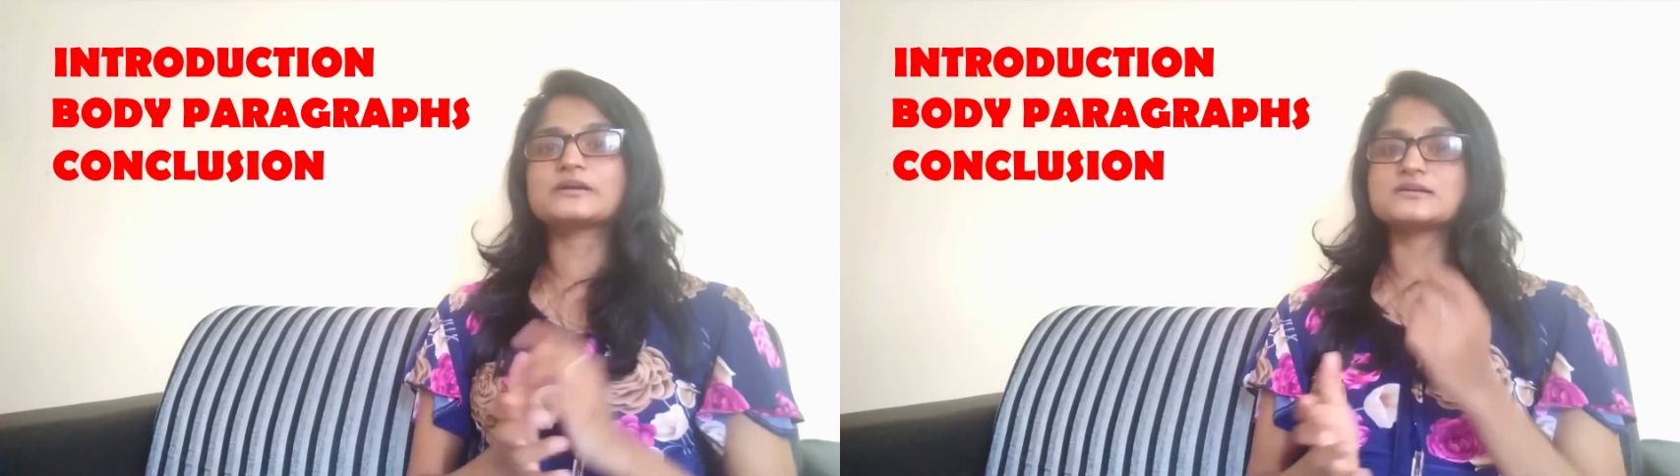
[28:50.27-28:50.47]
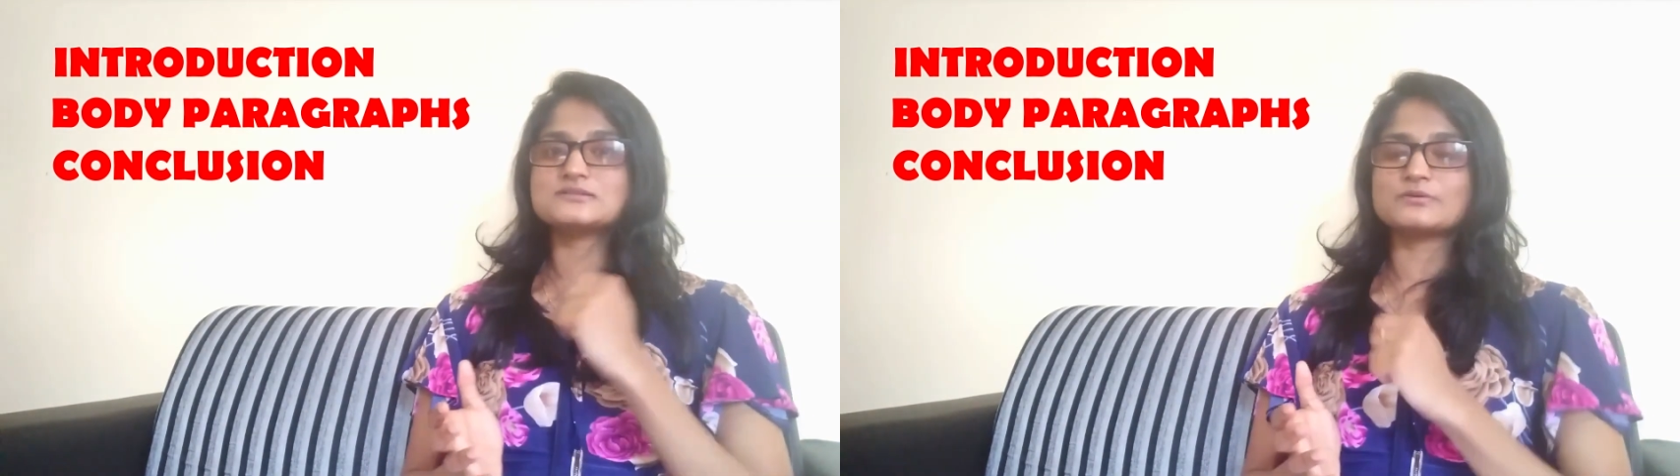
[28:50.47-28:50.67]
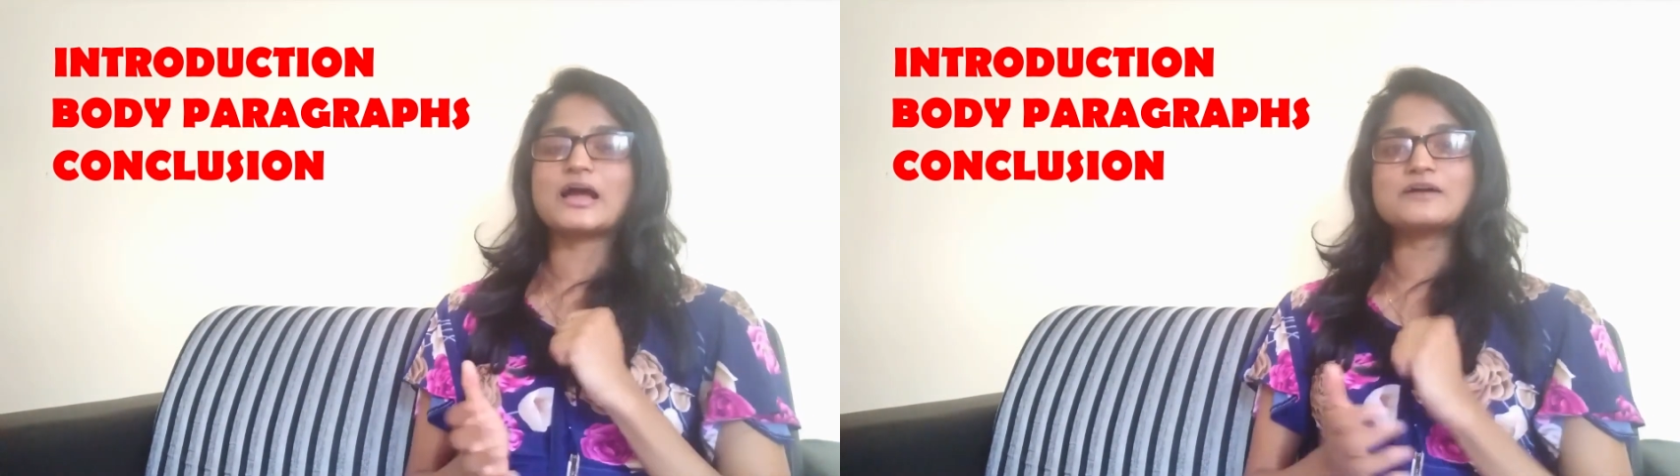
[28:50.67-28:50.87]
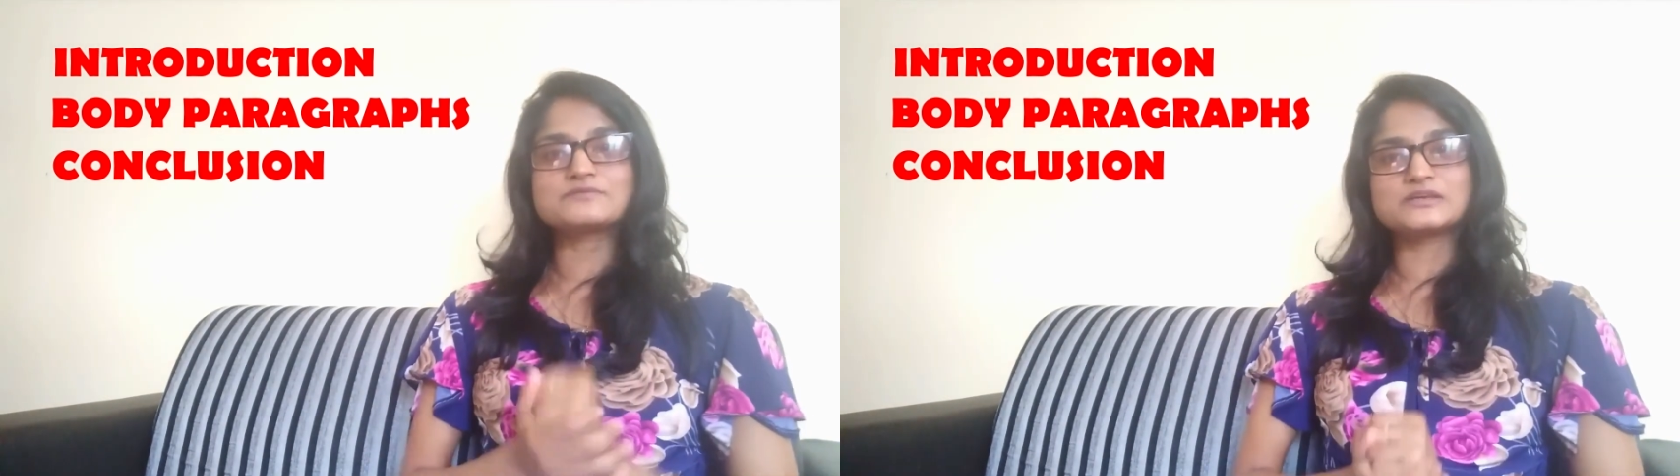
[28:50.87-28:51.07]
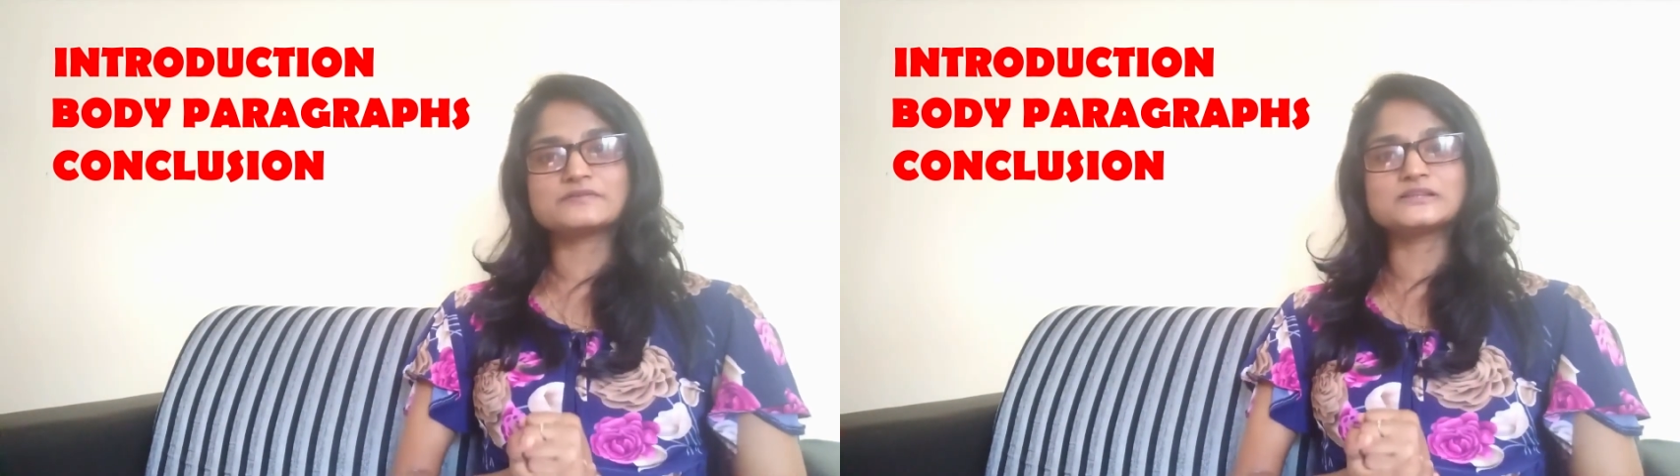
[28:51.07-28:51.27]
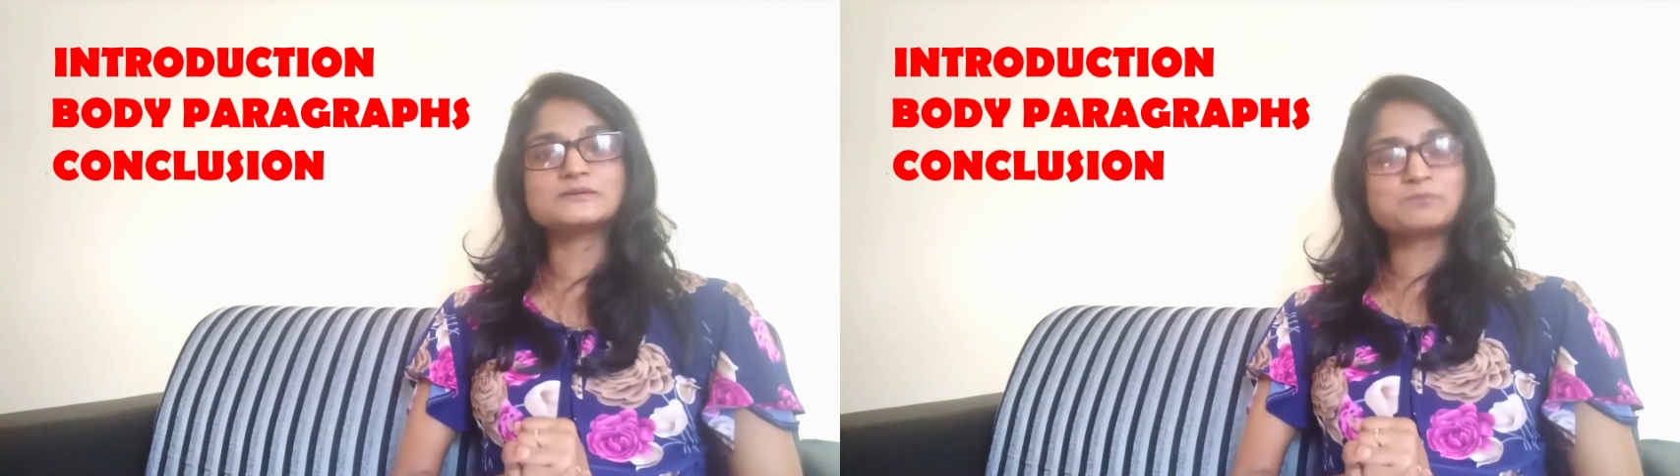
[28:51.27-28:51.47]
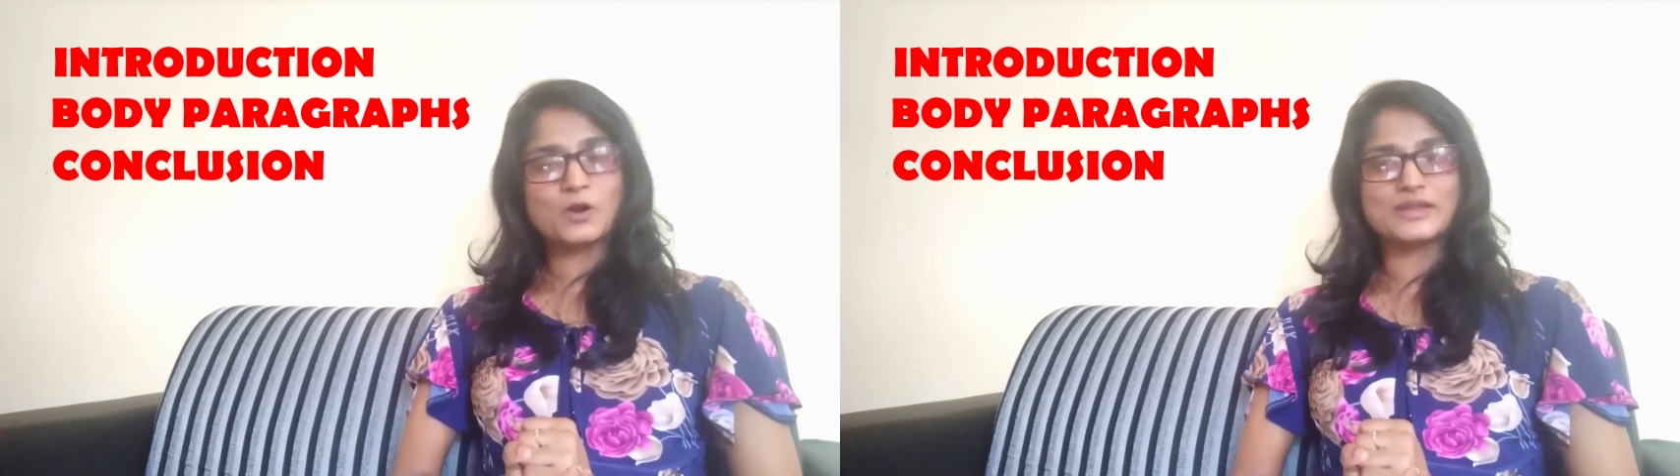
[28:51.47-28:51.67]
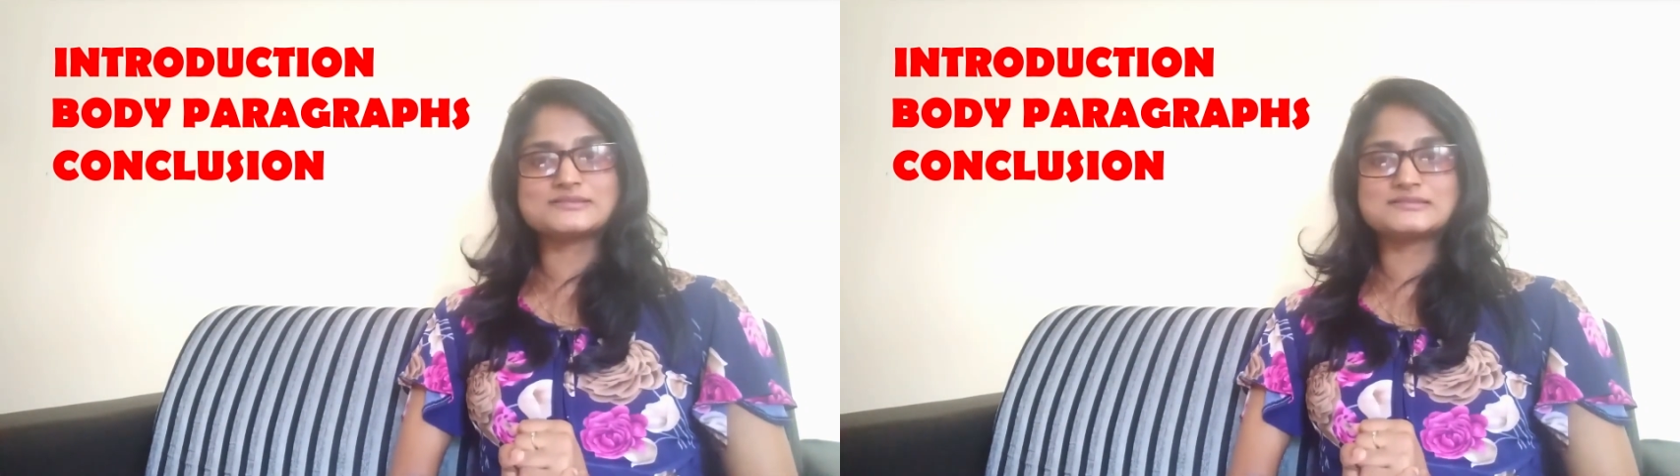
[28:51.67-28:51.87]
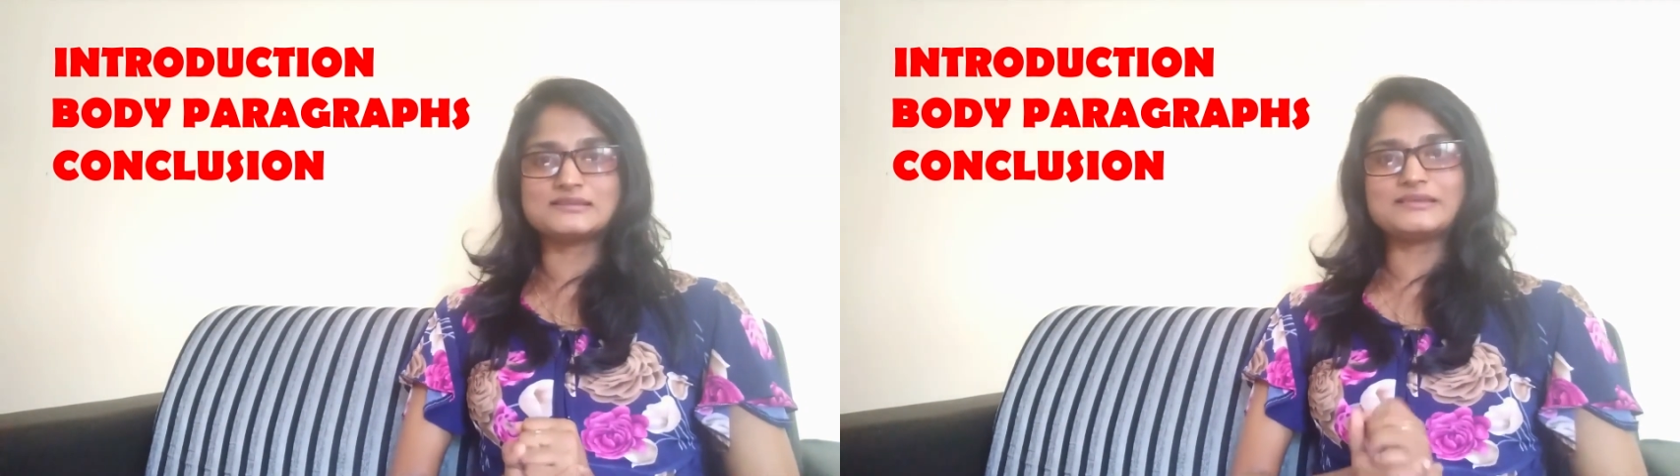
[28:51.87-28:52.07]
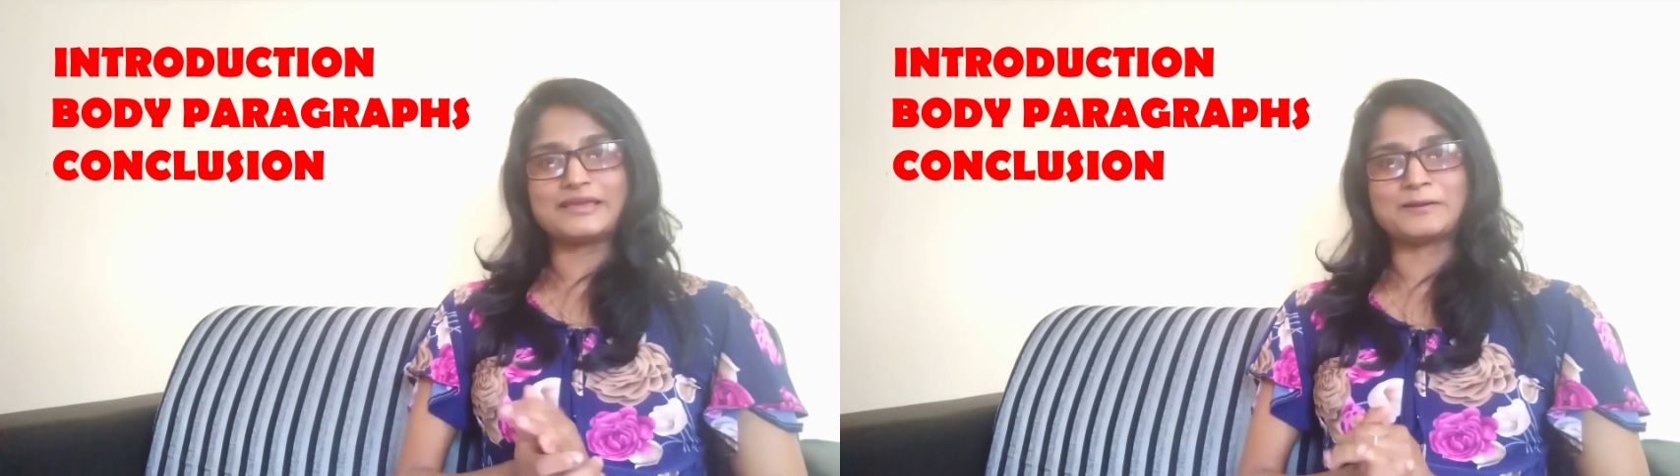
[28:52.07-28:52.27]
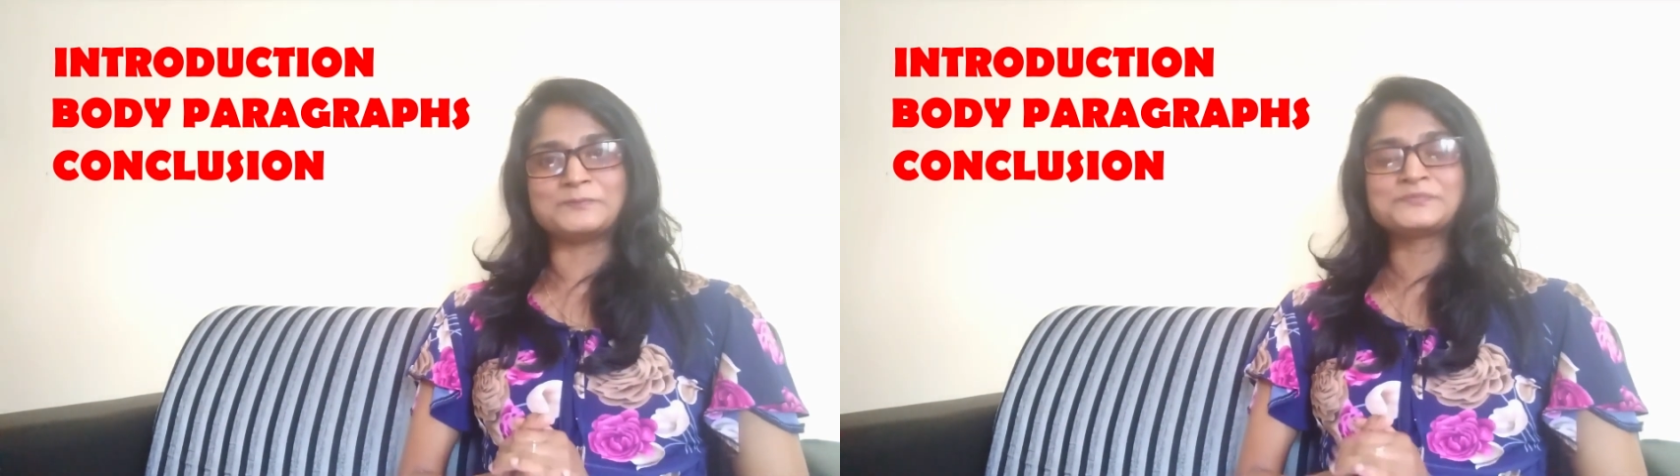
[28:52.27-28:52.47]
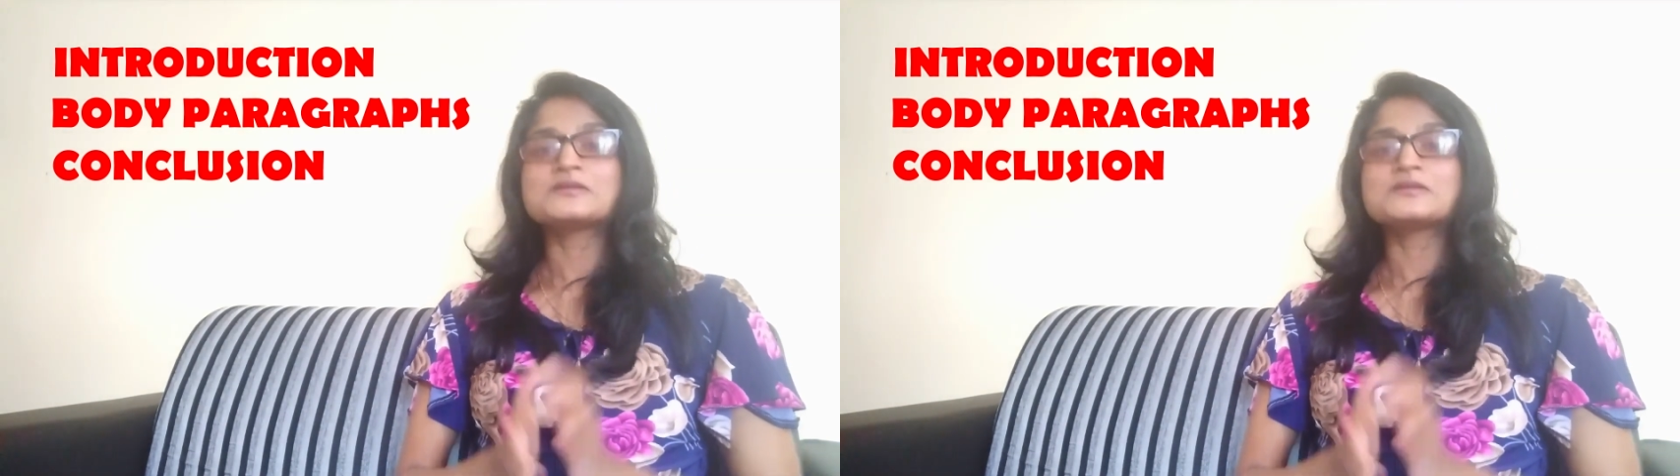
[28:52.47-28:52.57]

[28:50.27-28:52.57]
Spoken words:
because you have given the points in there.